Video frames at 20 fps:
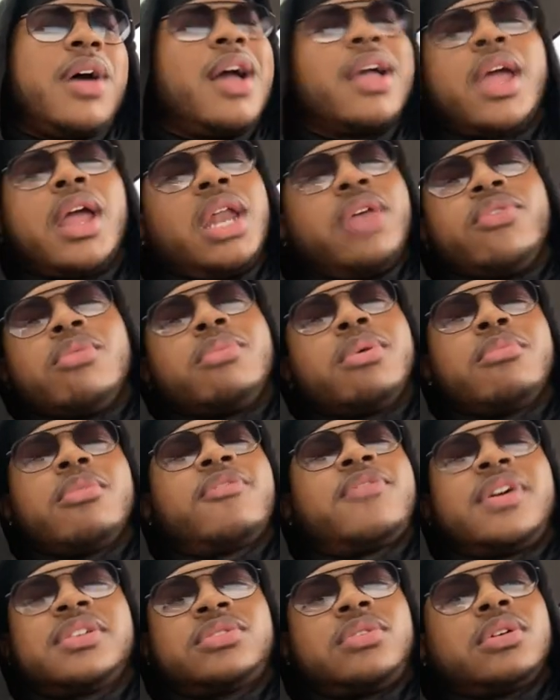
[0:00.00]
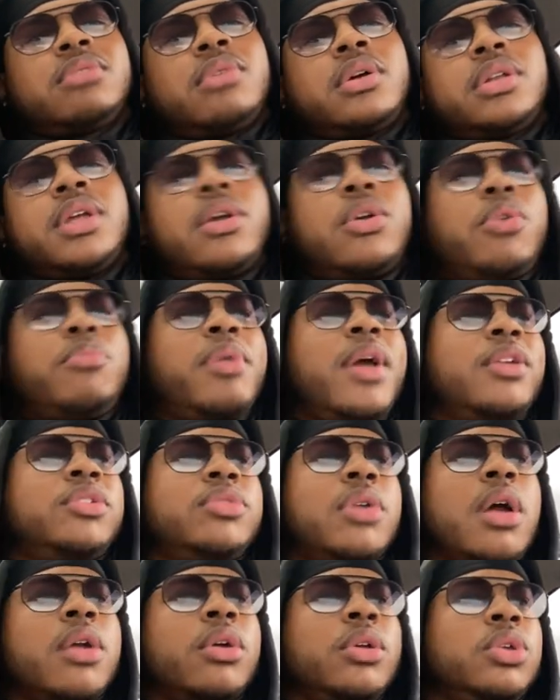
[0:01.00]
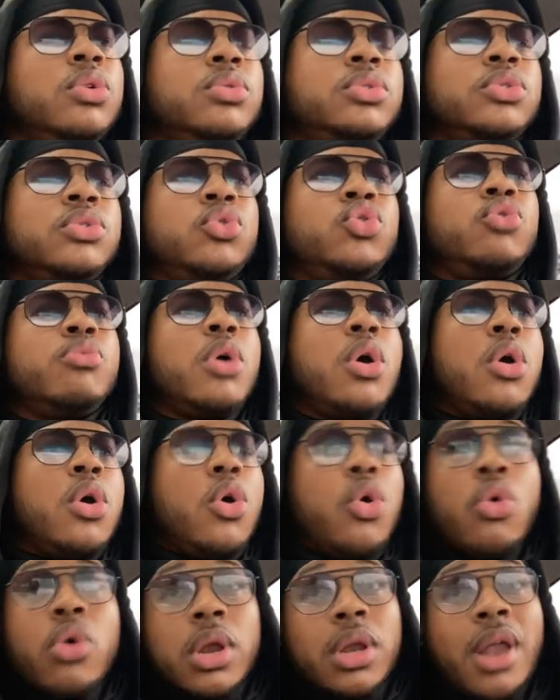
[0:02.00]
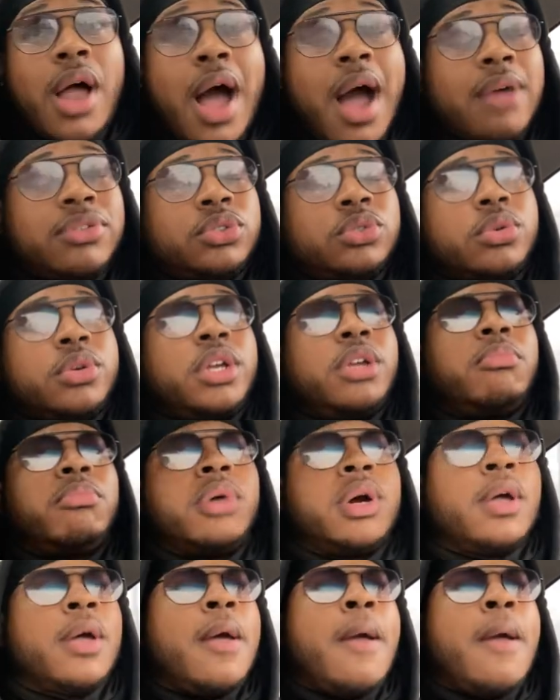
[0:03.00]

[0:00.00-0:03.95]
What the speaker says: I can't even remember if I talked about that on Patreon or YouTube or a live stream, but